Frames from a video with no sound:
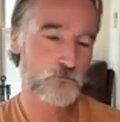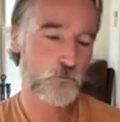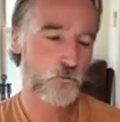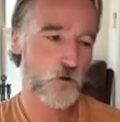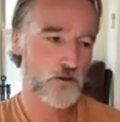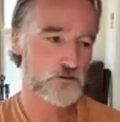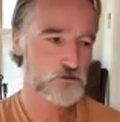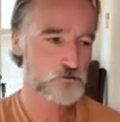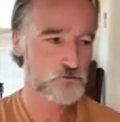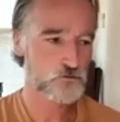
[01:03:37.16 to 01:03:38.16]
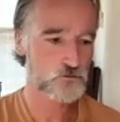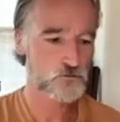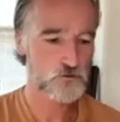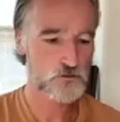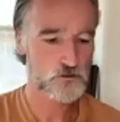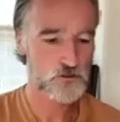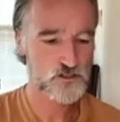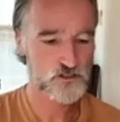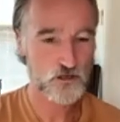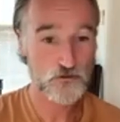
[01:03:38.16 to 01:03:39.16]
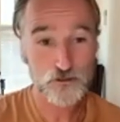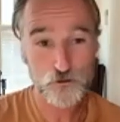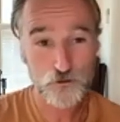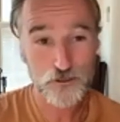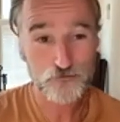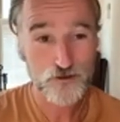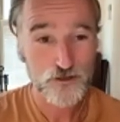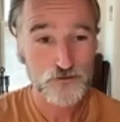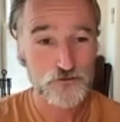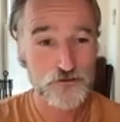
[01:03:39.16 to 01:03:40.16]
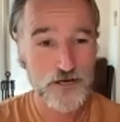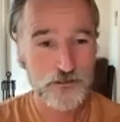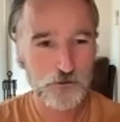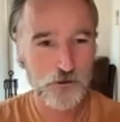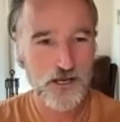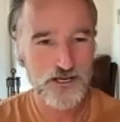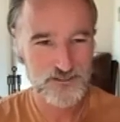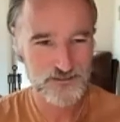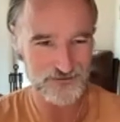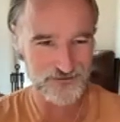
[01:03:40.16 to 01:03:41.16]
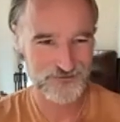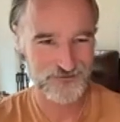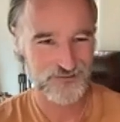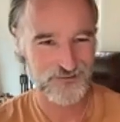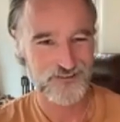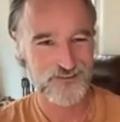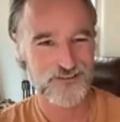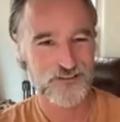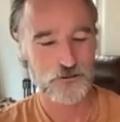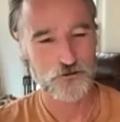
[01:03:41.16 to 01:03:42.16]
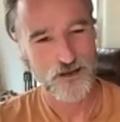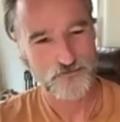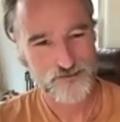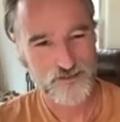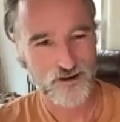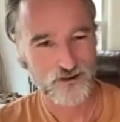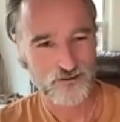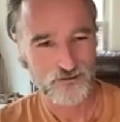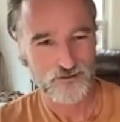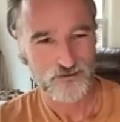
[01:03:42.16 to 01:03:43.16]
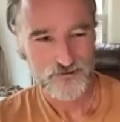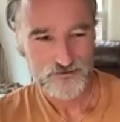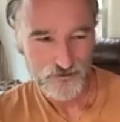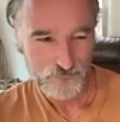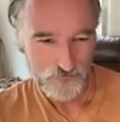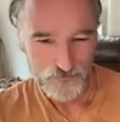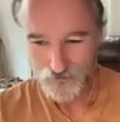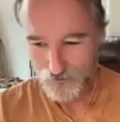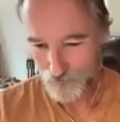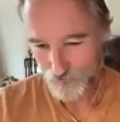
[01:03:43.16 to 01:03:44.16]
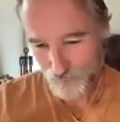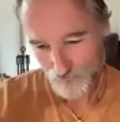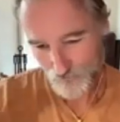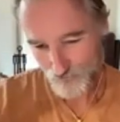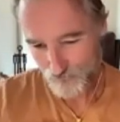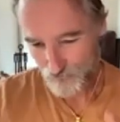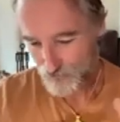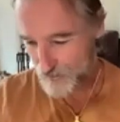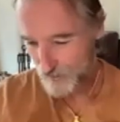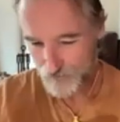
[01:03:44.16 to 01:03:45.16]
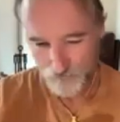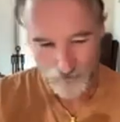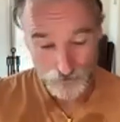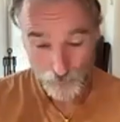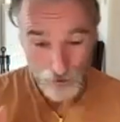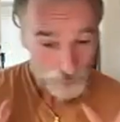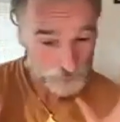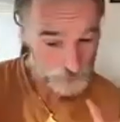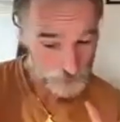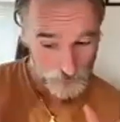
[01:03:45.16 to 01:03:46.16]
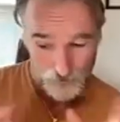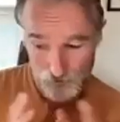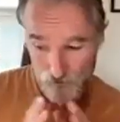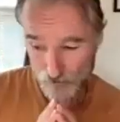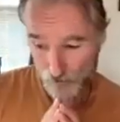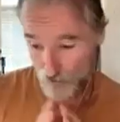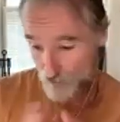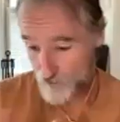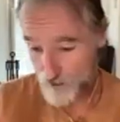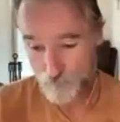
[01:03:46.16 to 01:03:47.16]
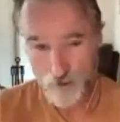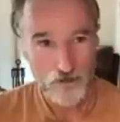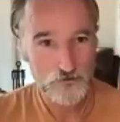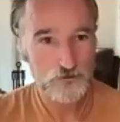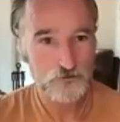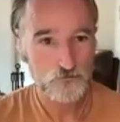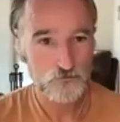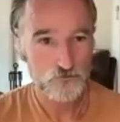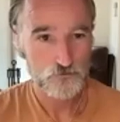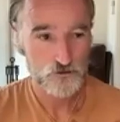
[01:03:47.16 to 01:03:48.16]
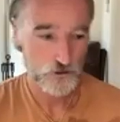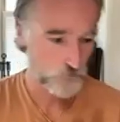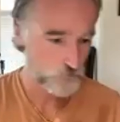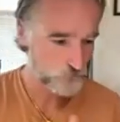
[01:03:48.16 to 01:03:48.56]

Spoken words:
want to start that journey of naturalizing your lifestyle. Start to think about it, start to read about it, start to